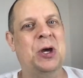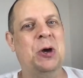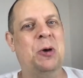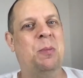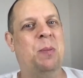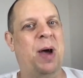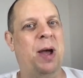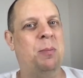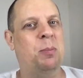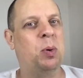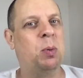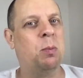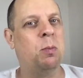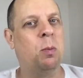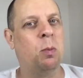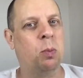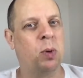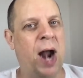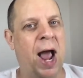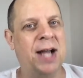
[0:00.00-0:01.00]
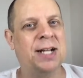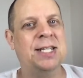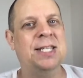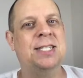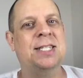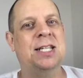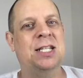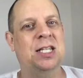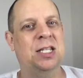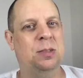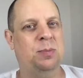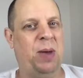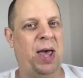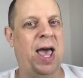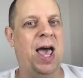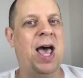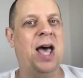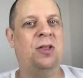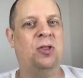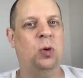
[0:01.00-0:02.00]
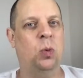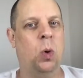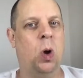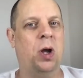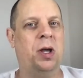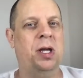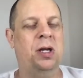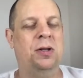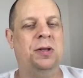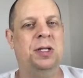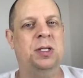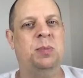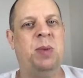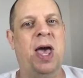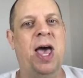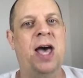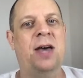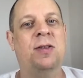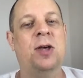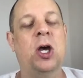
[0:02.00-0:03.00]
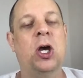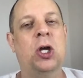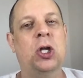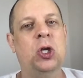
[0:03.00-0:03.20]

By practicing this path and walking on this path,